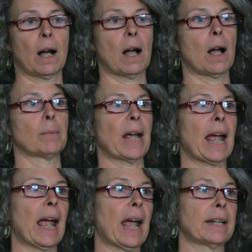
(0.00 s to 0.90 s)
um,
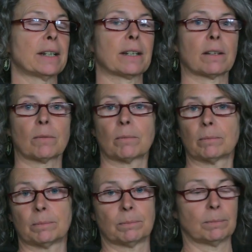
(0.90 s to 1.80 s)
and
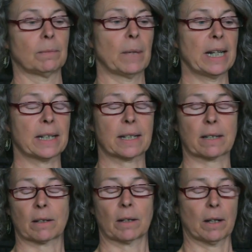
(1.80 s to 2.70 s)

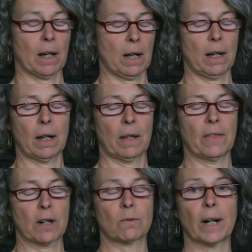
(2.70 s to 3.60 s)
it's
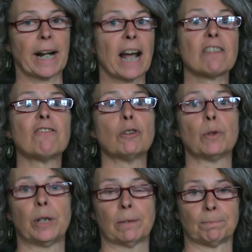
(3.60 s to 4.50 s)
they're running out of
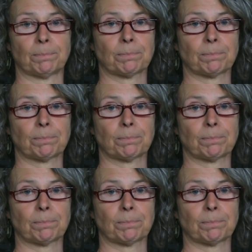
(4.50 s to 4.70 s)
food.